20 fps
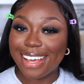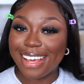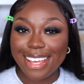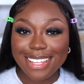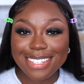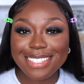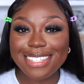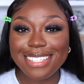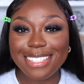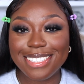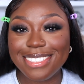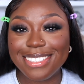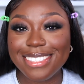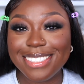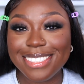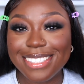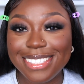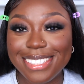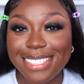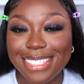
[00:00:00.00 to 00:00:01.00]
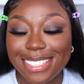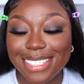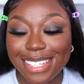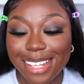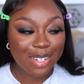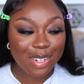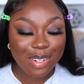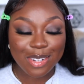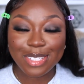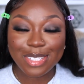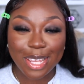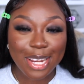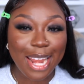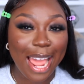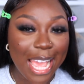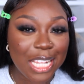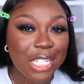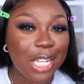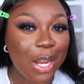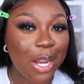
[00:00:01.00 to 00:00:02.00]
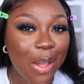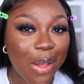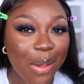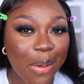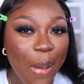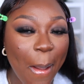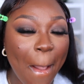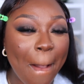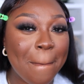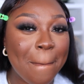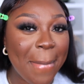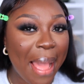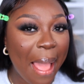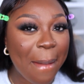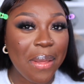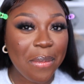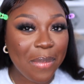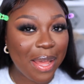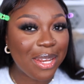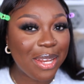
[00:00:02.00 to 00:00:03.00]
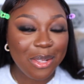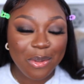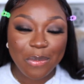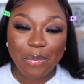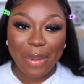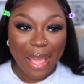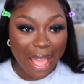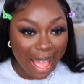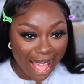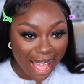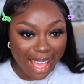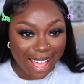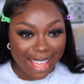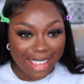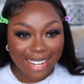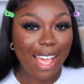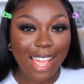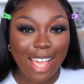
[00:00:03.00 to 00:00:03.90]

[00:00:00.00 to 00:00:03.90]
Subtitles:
KOUZINS Cool Tone Eyeshadow might be my new bag.